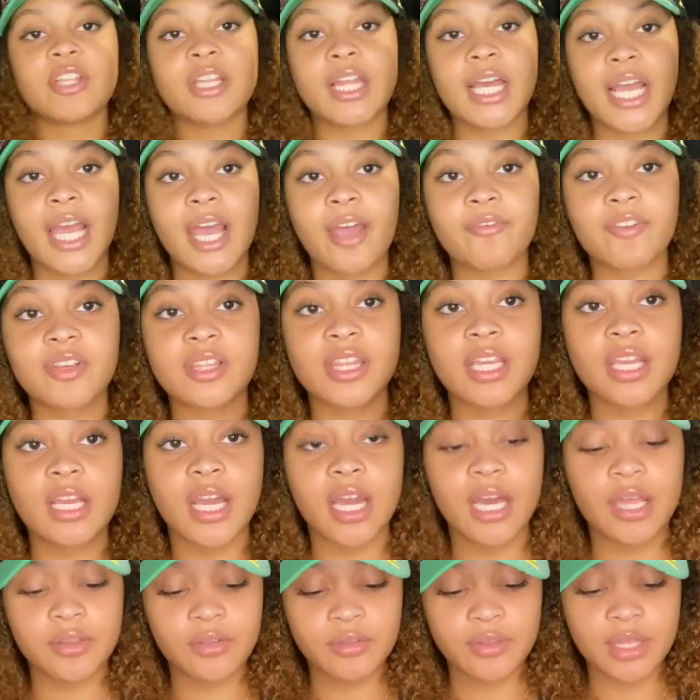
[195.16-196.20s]
like everything
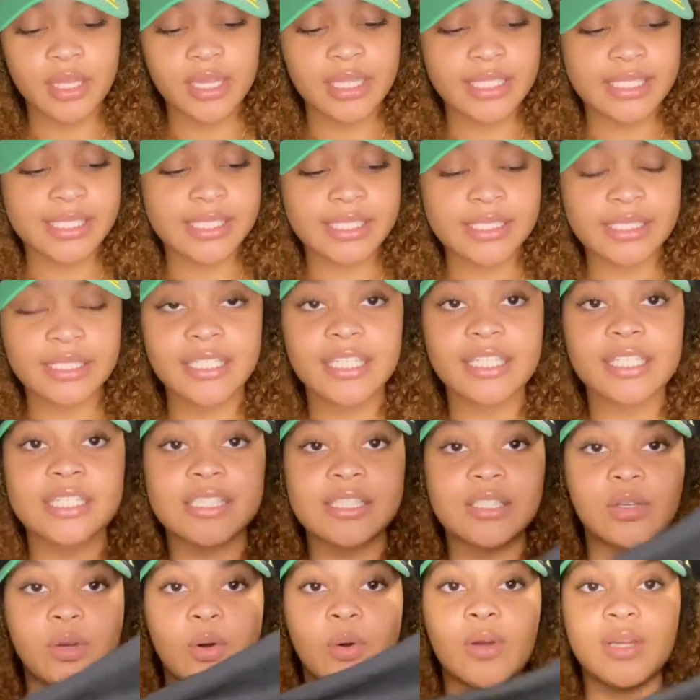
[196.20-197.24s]
other than the slit
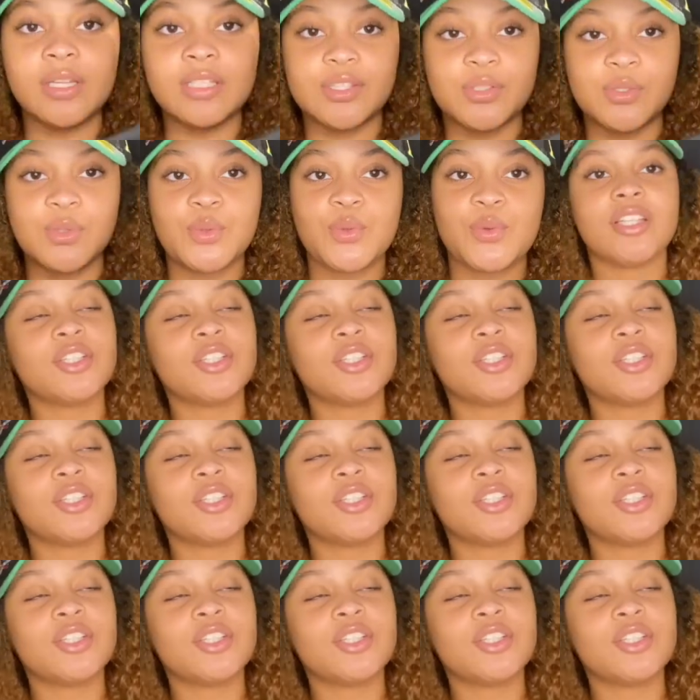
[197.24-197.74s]
is going to